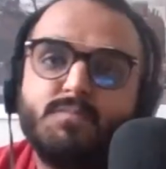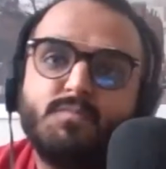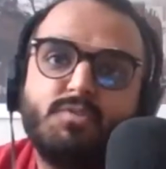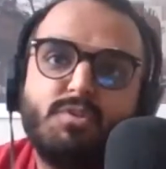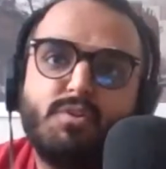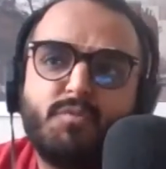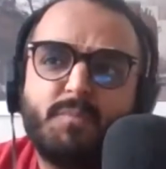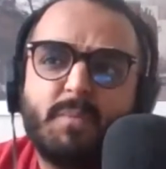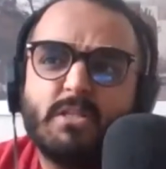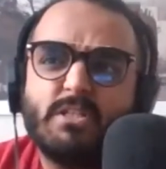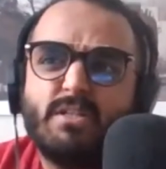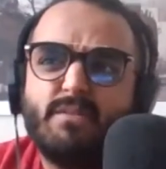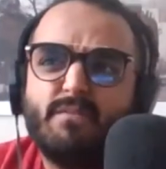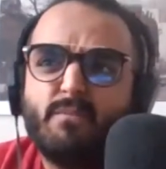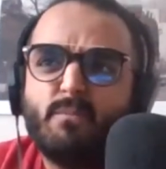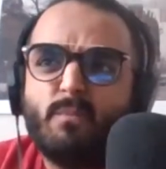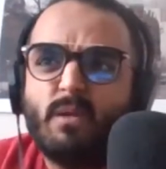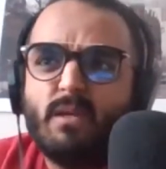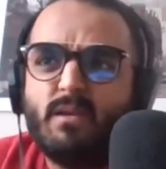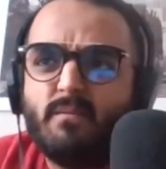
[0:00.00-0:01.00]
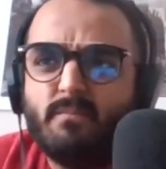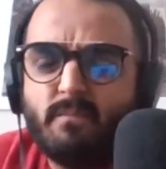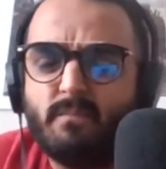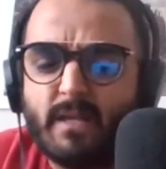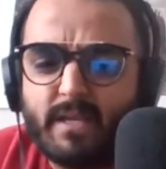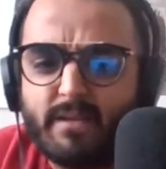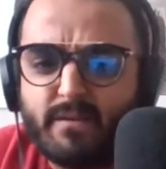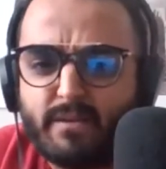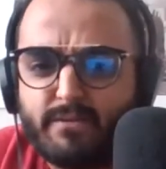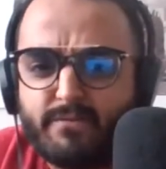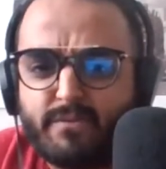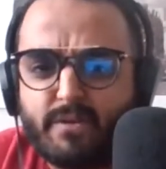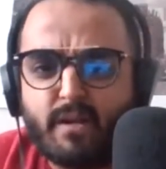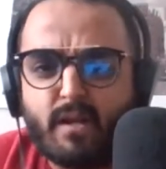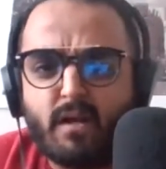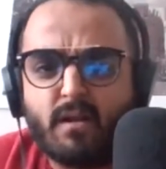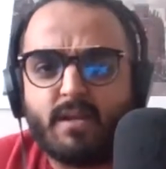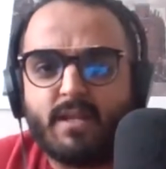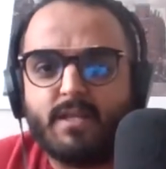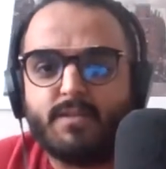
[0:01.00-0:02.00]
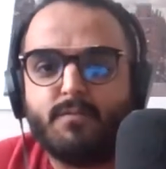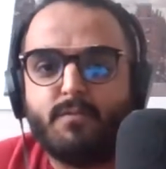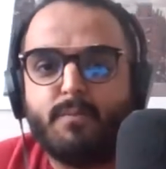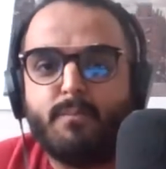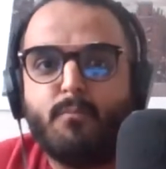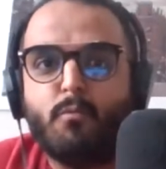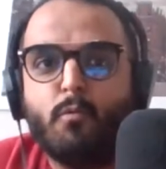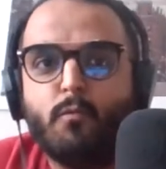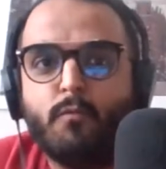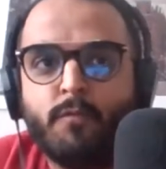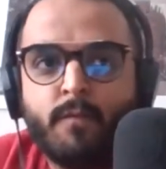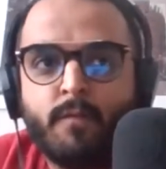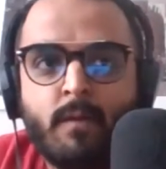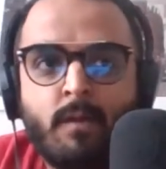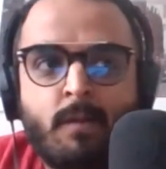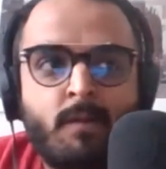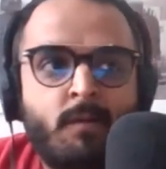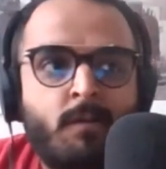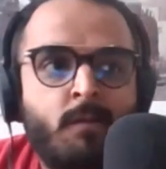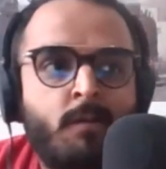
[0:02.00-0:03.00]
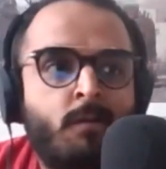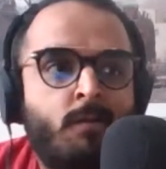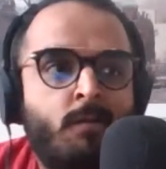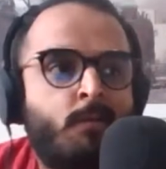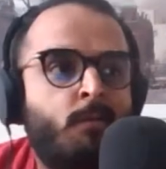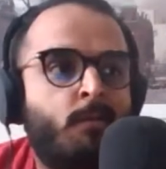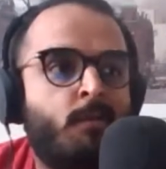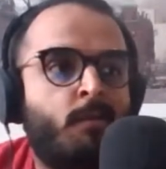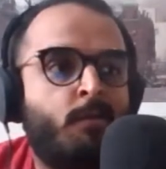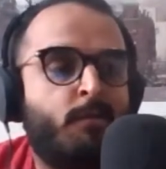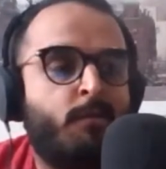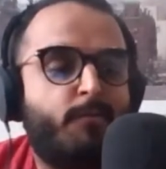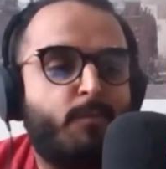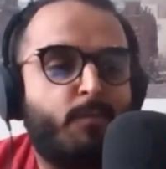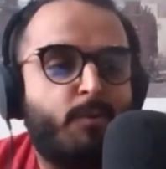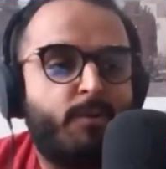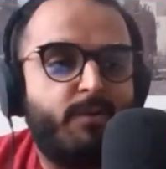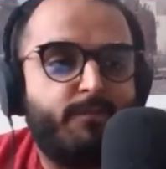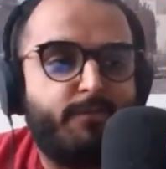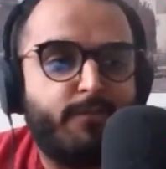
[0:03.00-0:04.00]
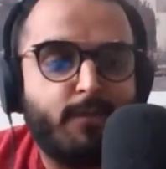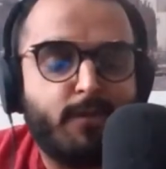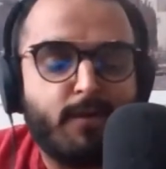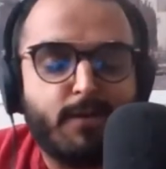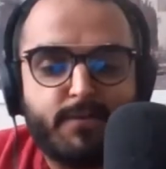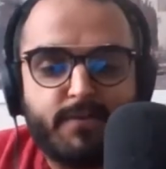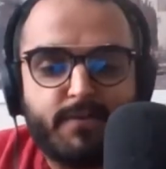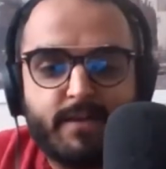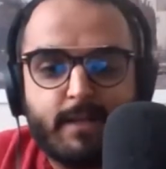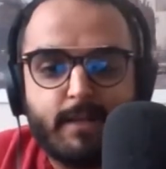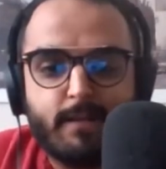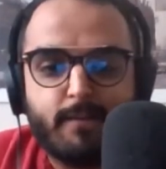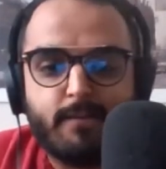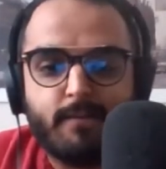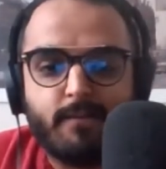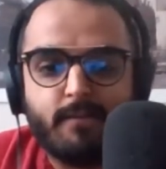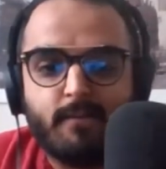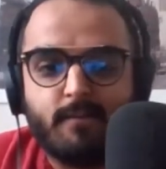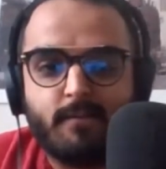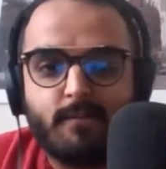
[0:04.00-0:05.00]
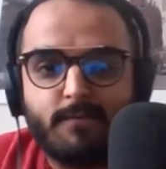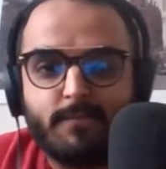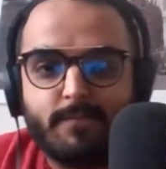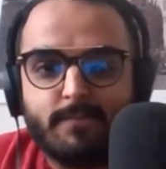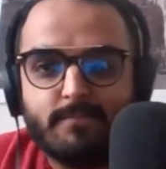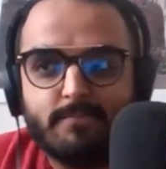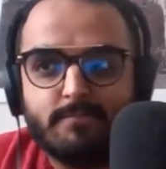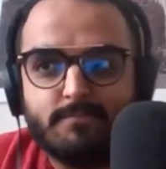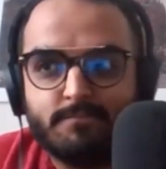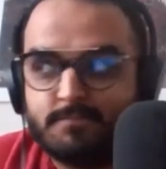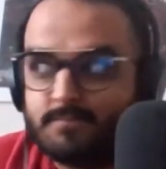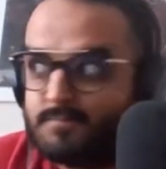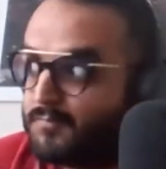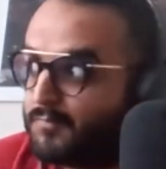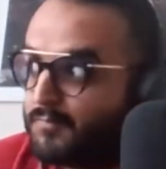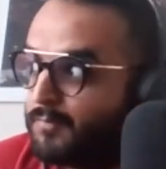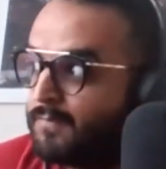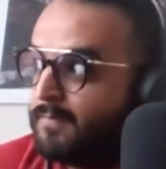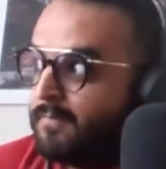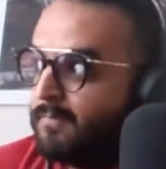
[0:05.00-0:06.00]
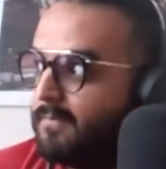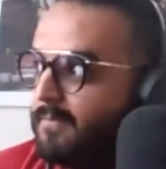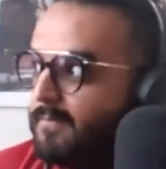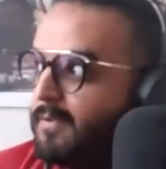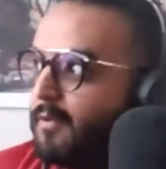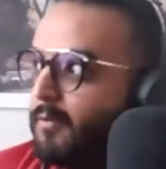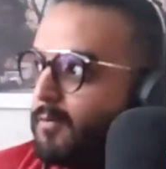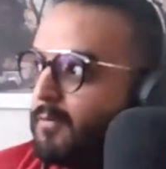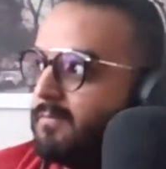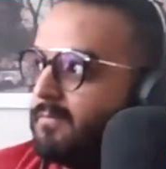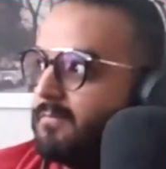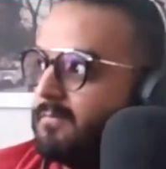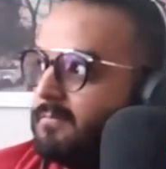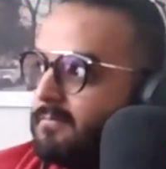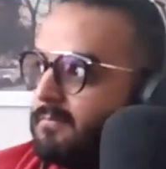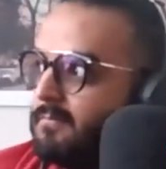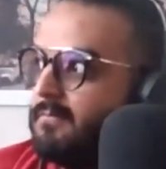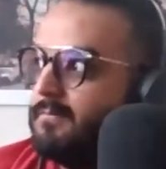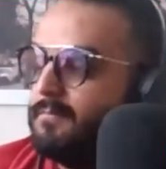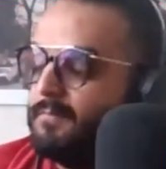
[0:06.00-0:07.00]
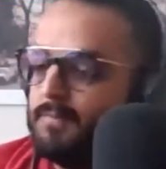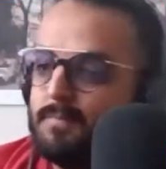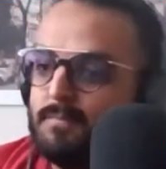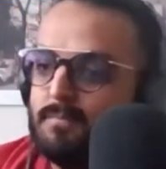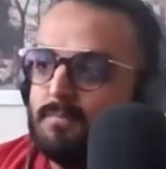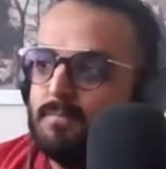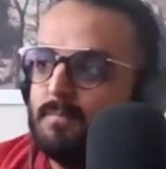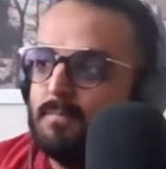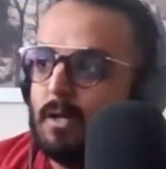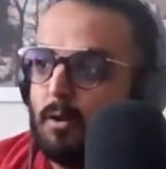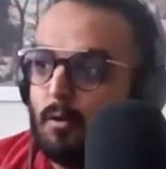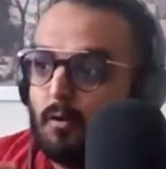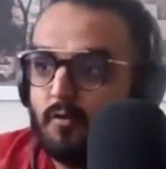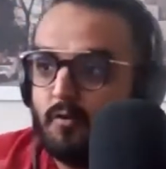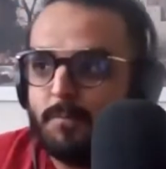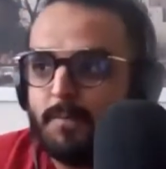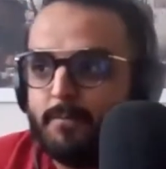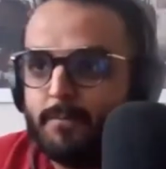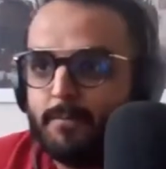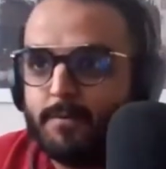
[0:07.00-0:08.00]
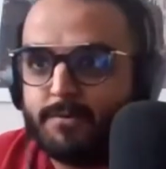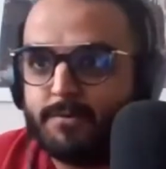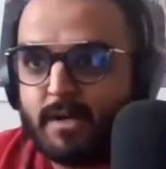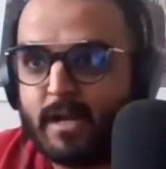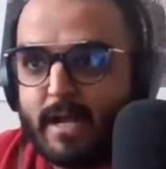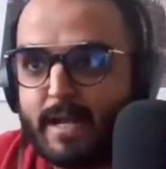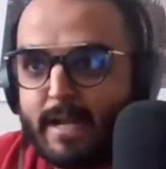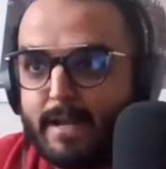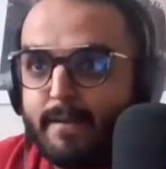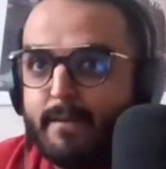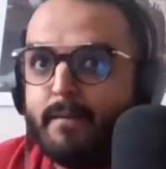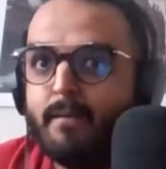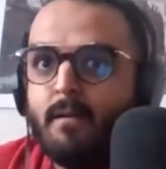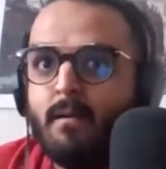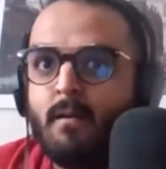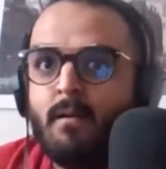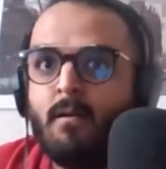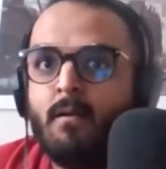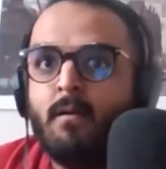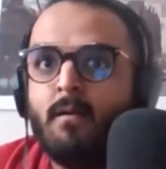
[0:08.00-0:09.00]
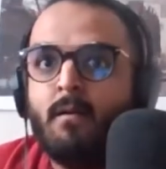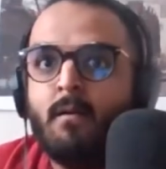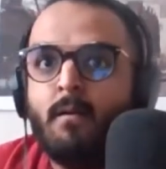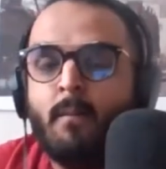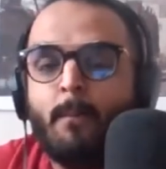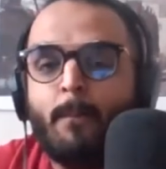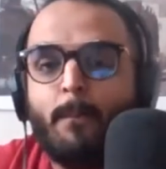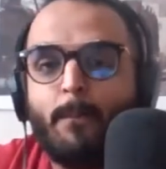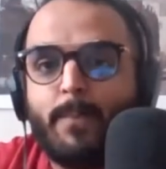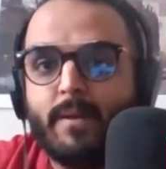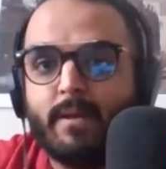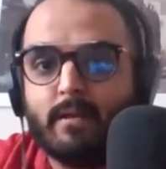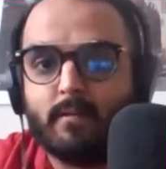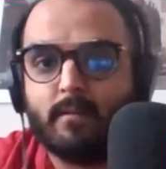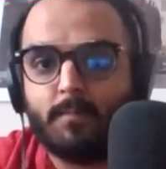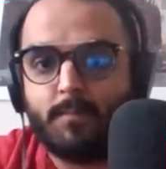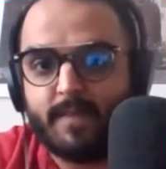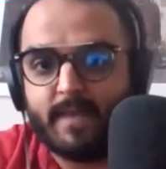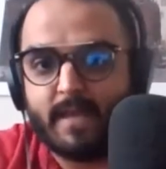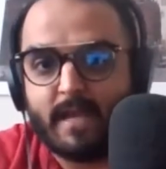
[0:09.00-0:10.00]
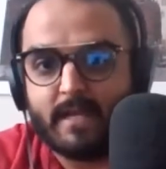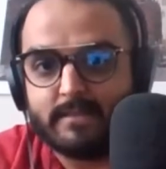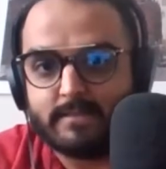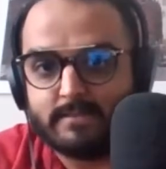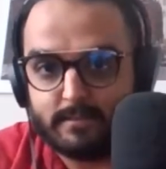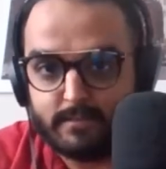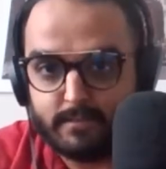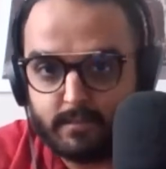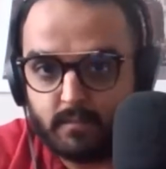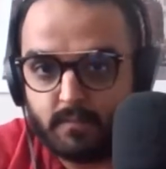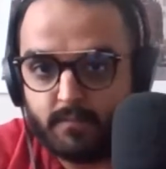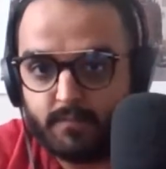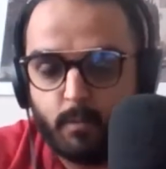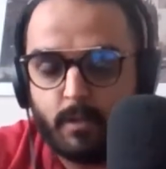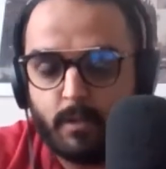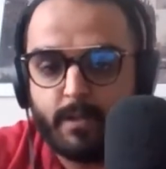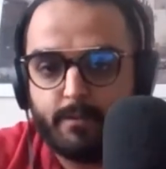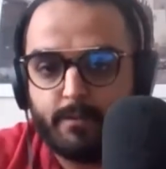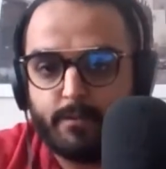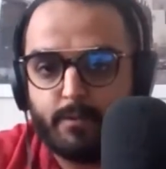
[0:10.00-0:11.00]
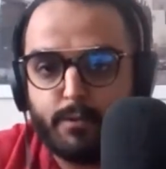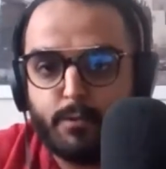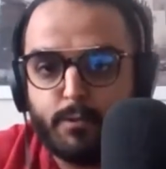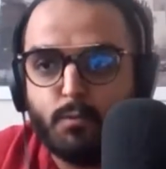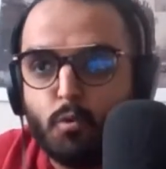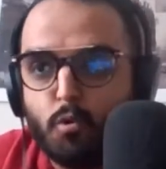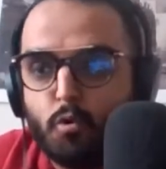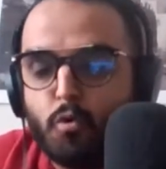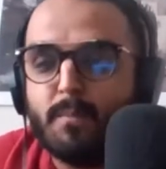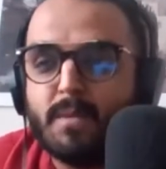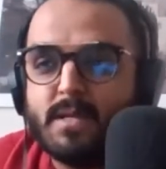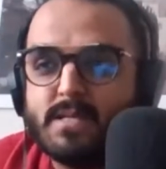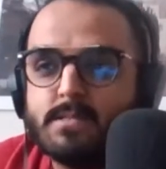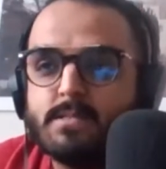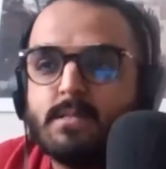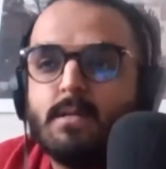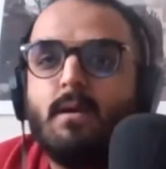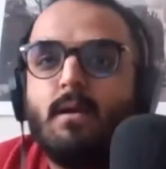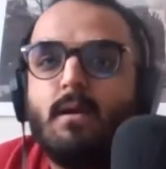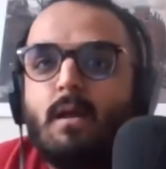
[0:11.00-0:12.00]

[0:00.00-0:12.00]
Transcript: you know especially when we like in even in our case when we move uh, from a different country and uh, you know a lot of people try and pick up the accent of where your new home is